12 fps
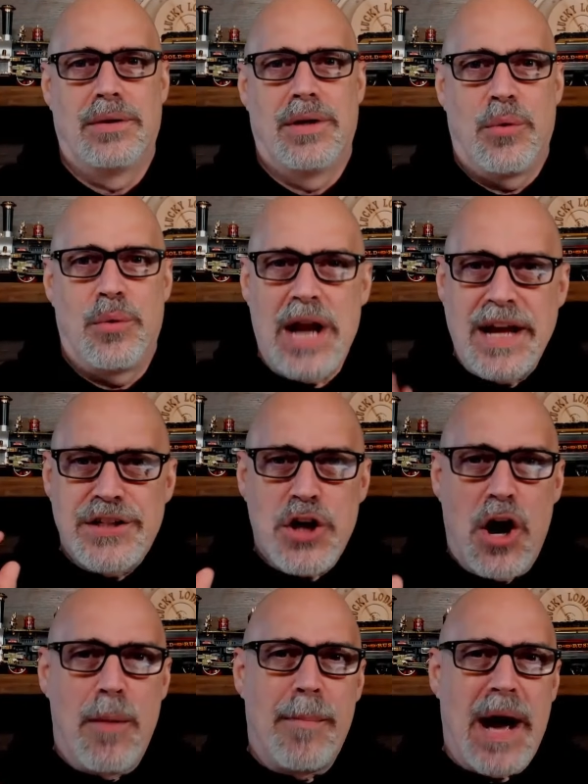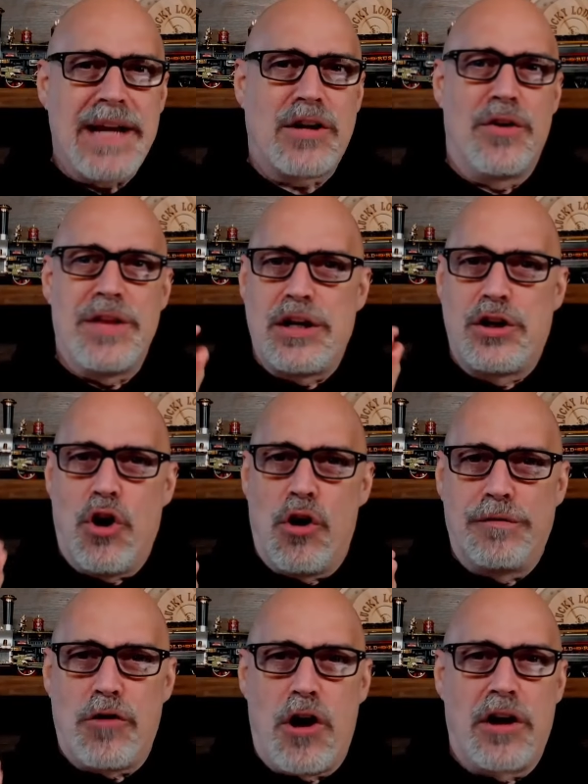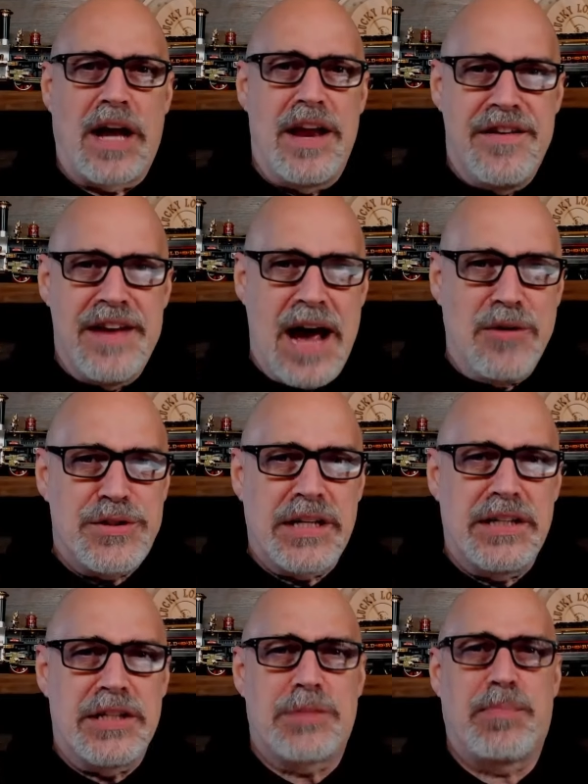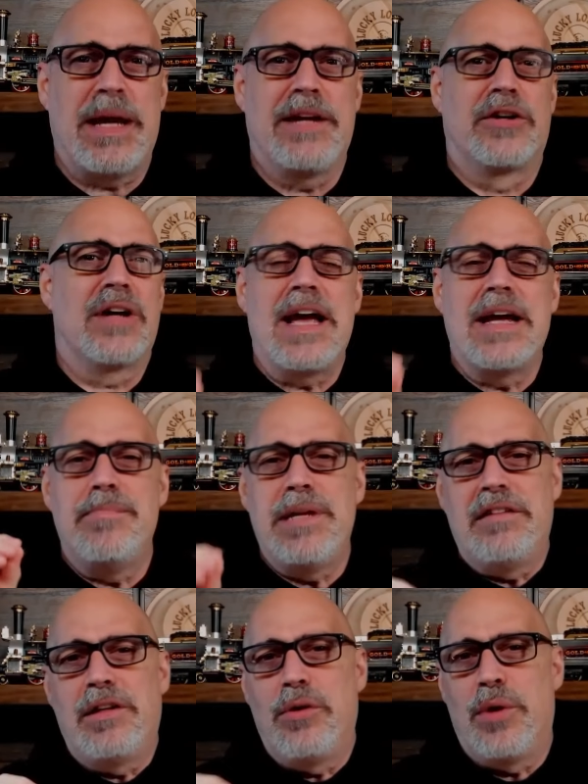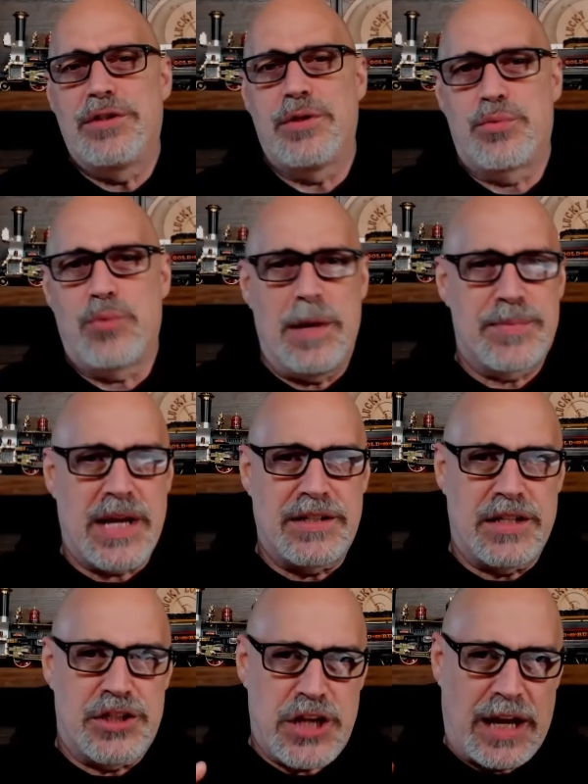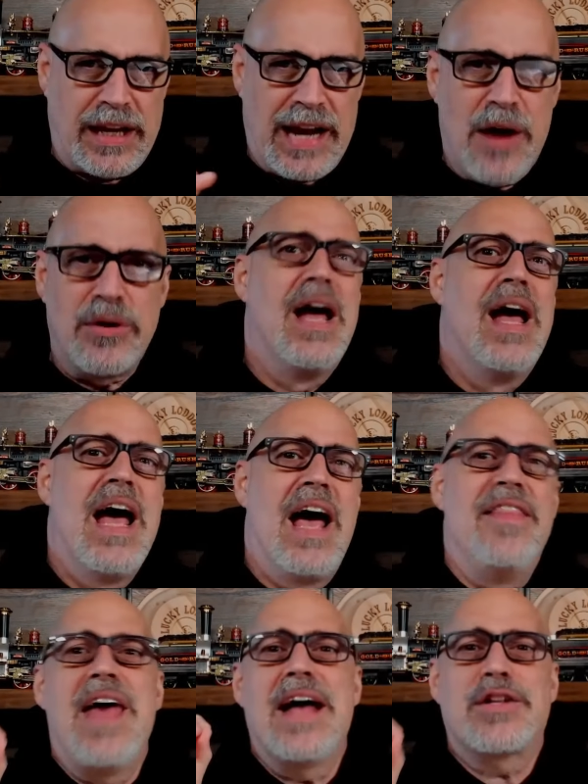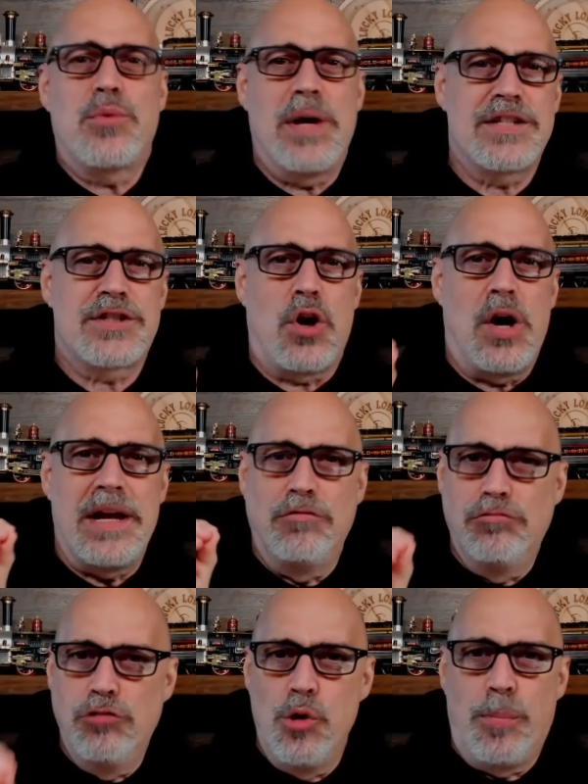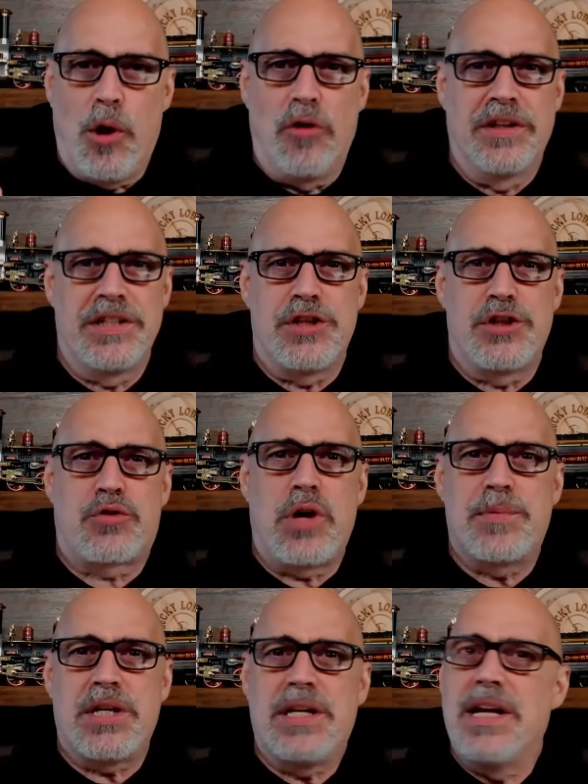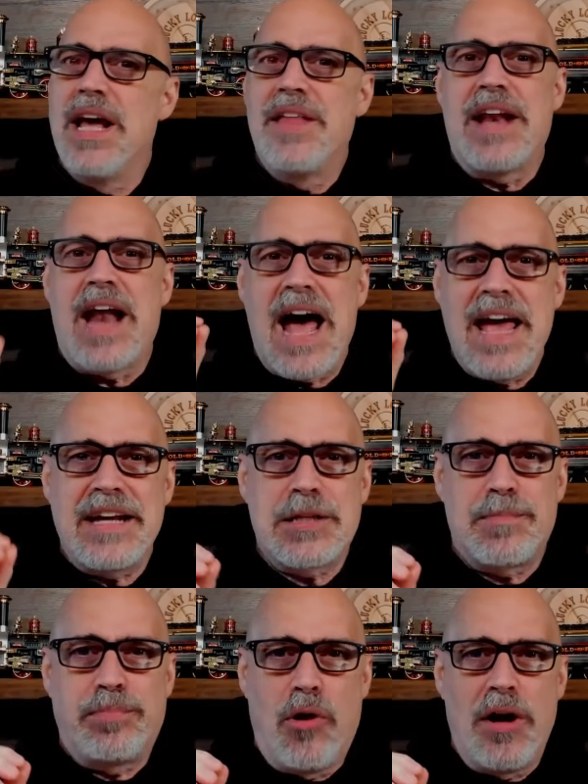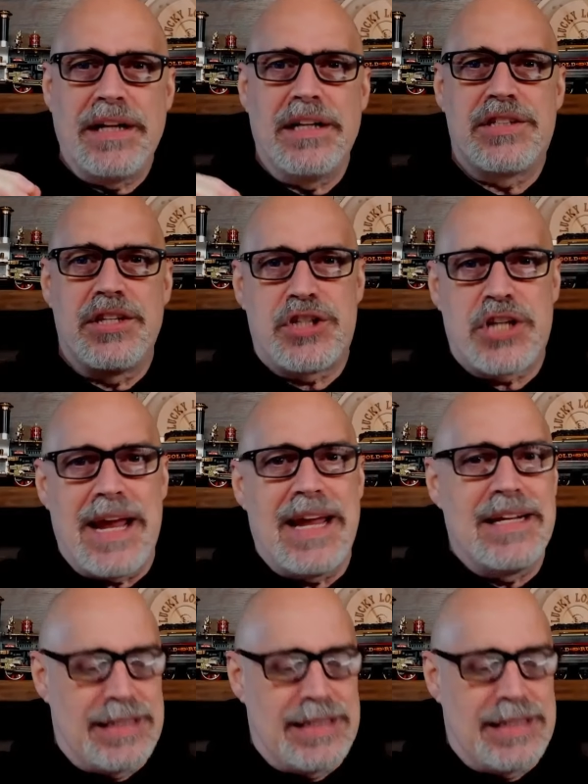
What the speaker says: When I saw Mike on the Gold Vlog announcing this Paydirt, I immediately went to his website to check it out, and that's when I saw a loophole in his description that I exploited to change